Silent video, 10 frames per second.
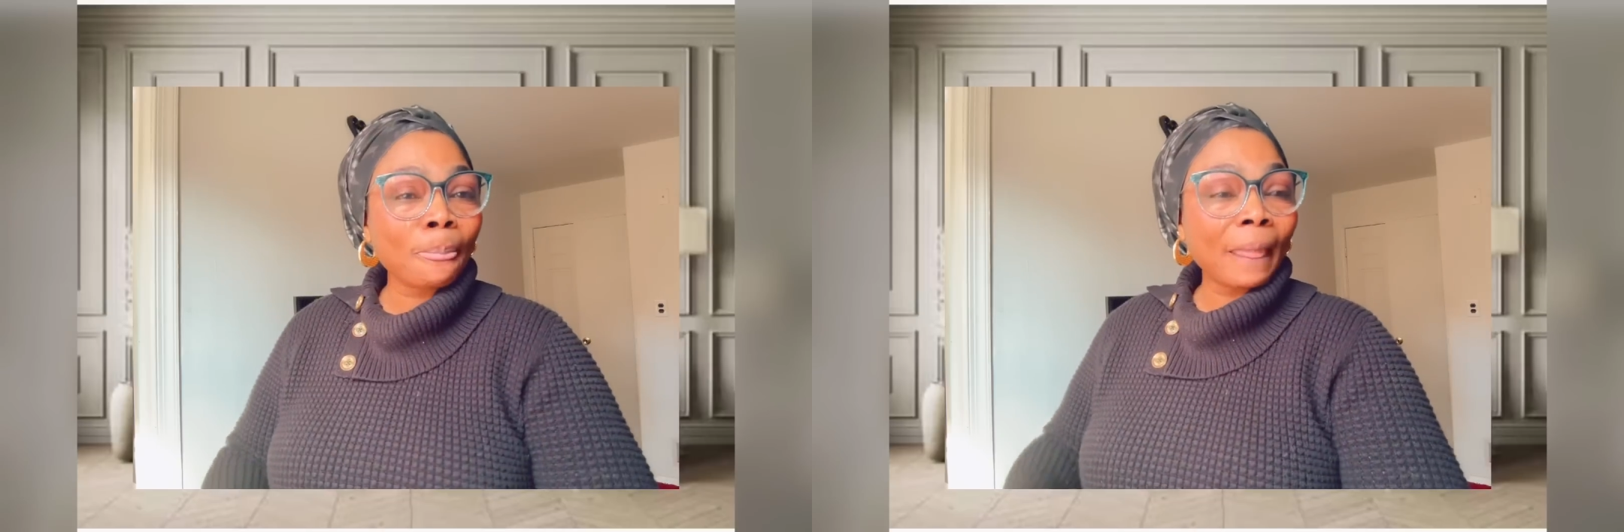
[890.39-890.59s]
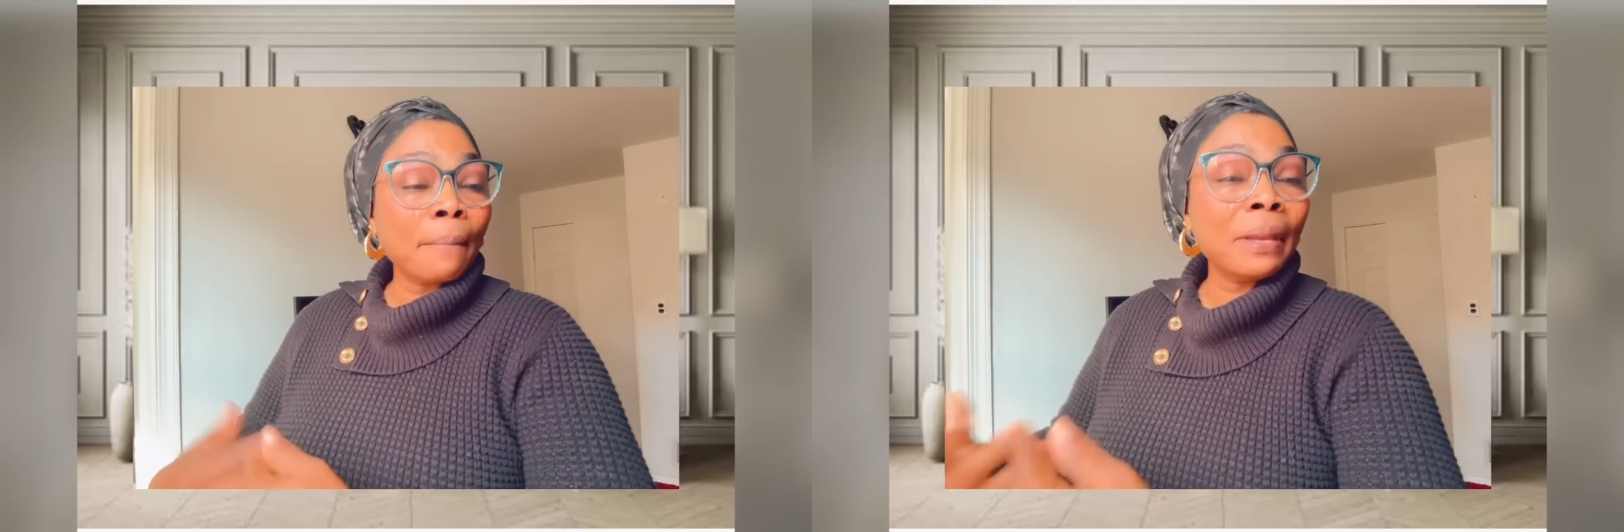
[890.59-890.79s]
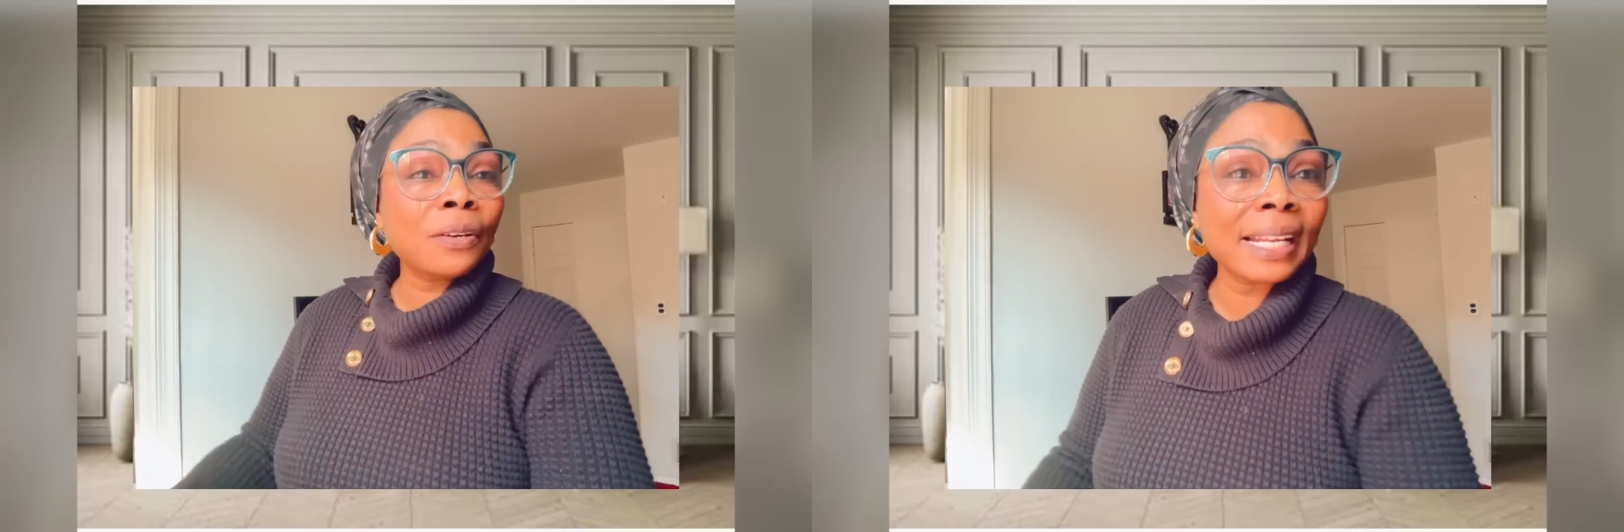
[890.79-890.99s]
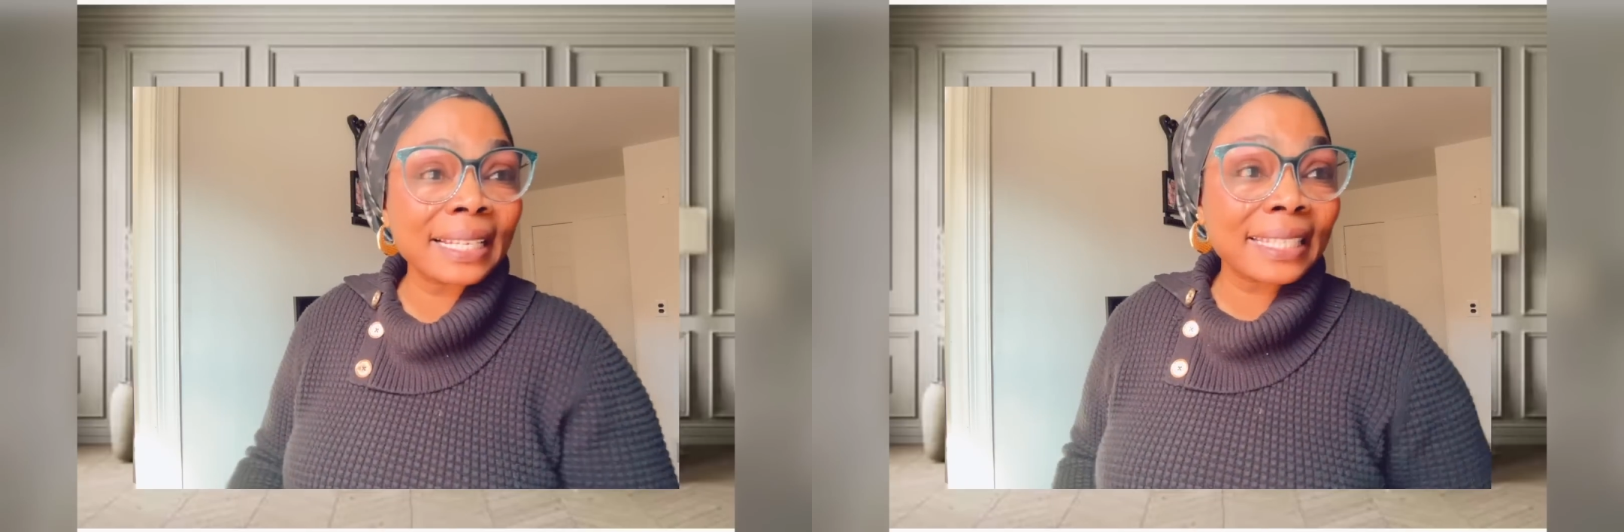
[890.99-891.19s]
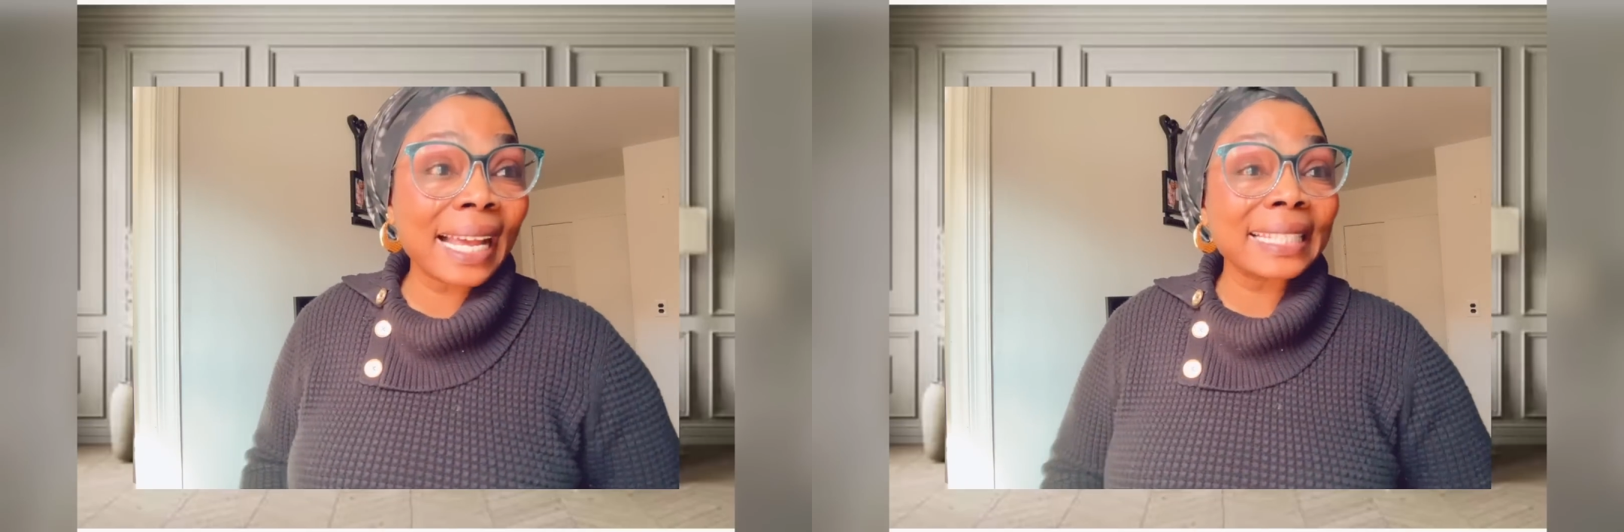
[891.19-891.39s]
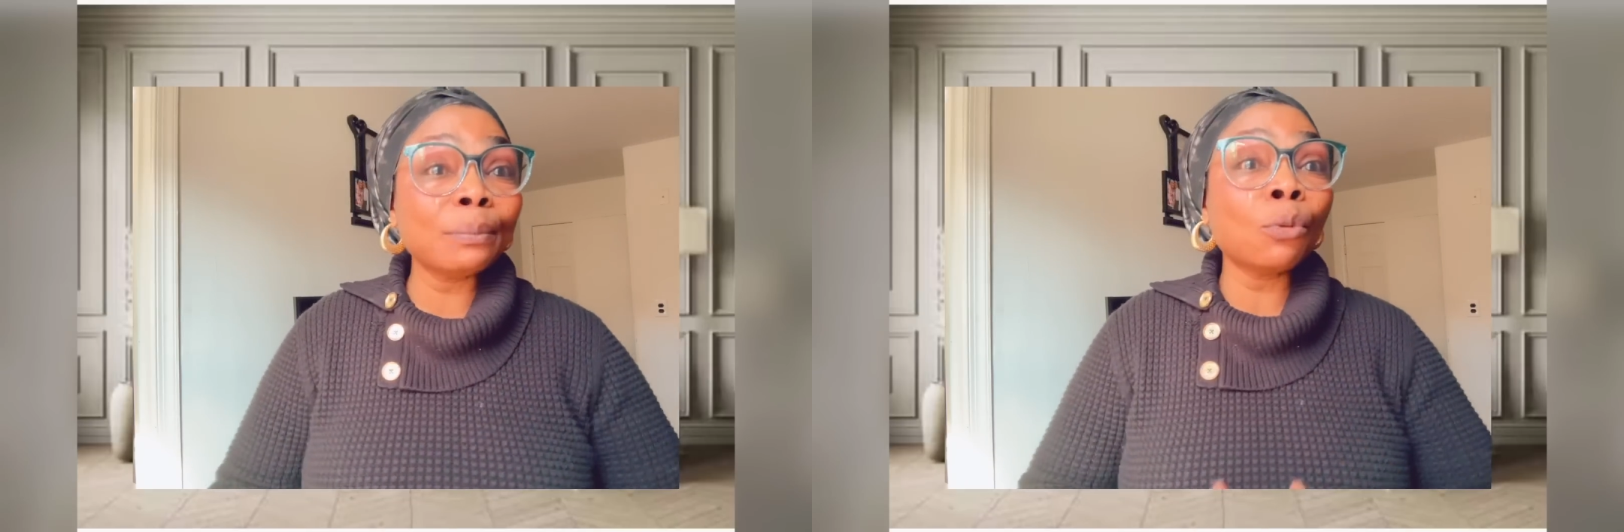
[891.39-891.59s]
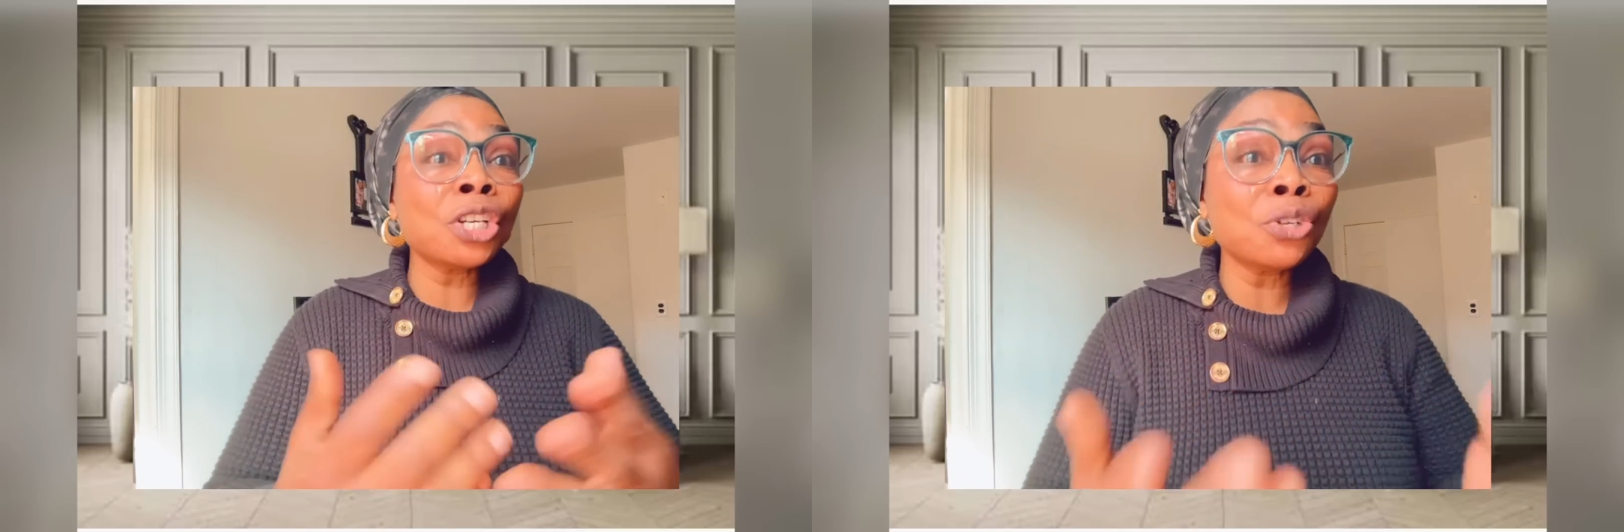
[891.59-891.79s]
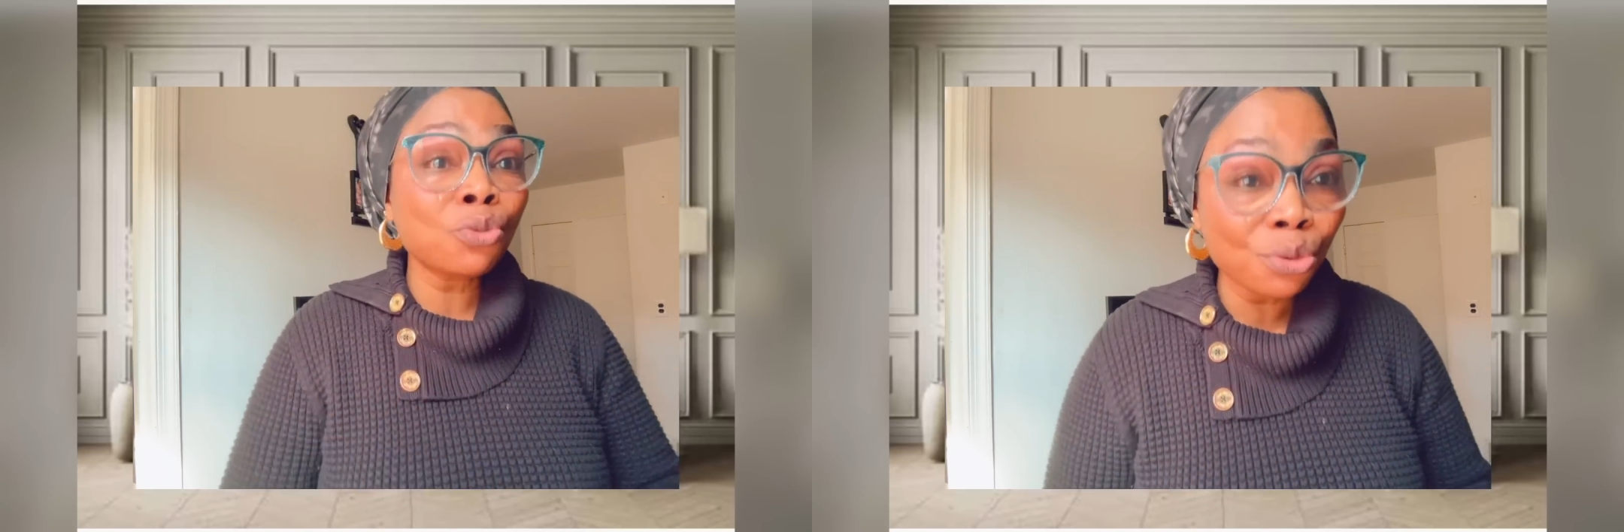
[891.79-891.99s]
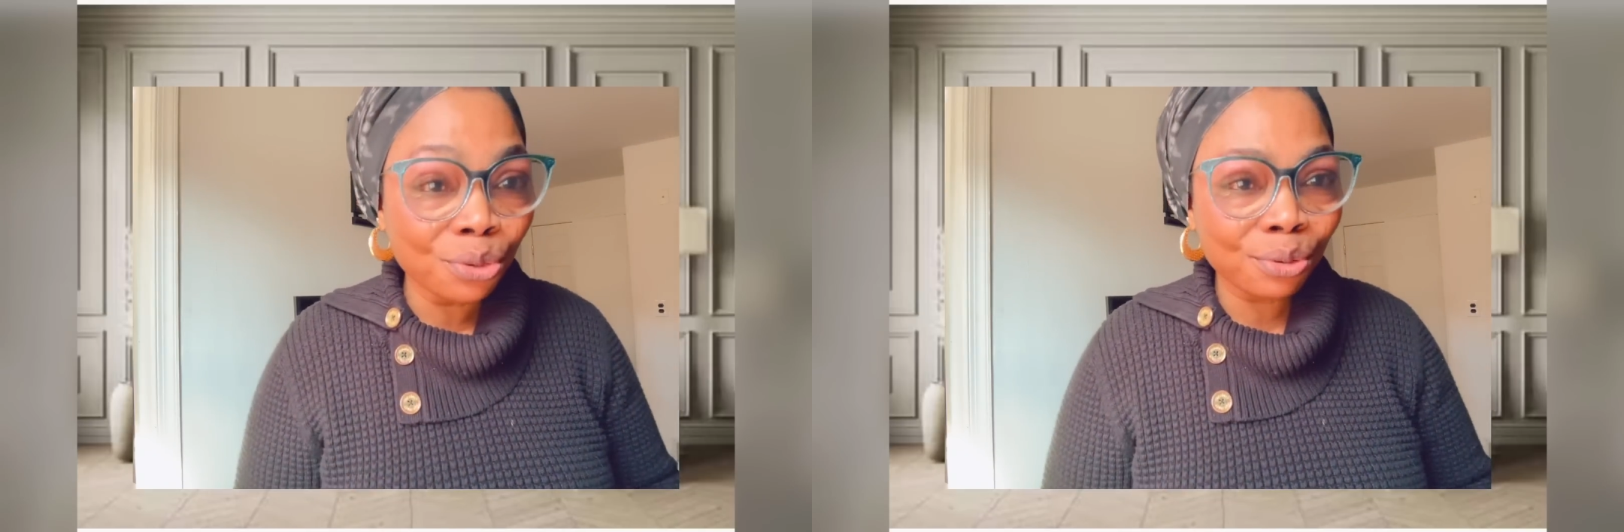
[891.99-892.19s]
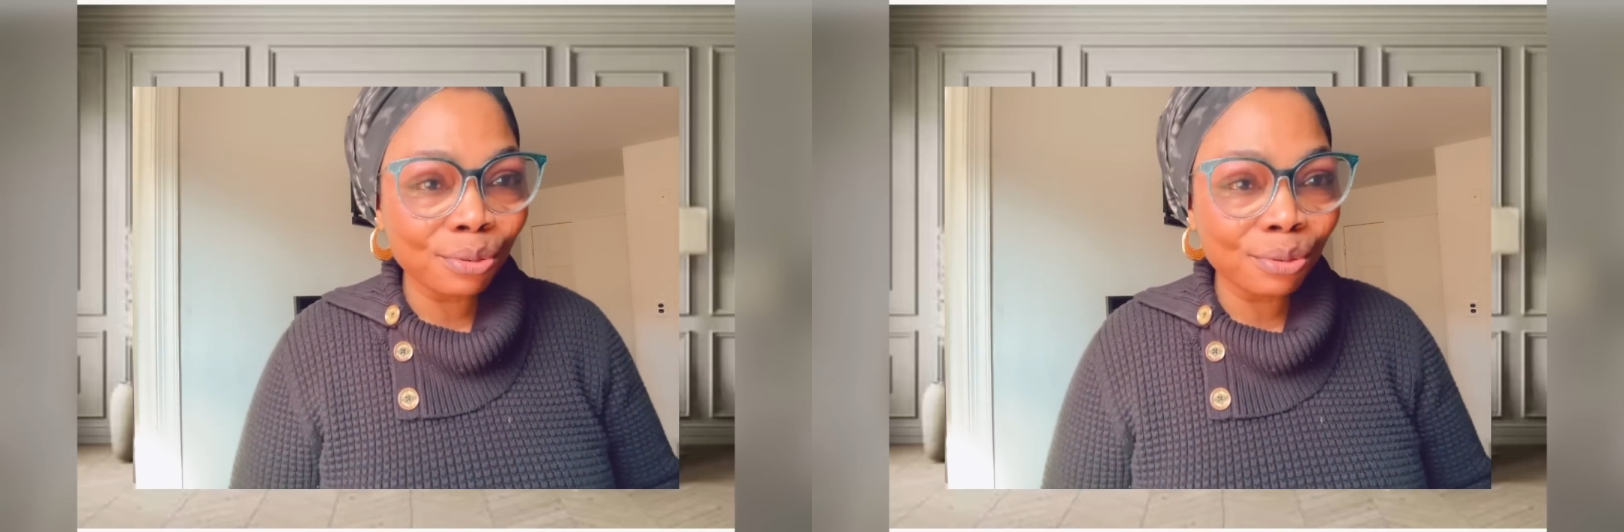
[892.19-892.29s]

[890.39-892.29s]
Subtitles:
And make una see as money good.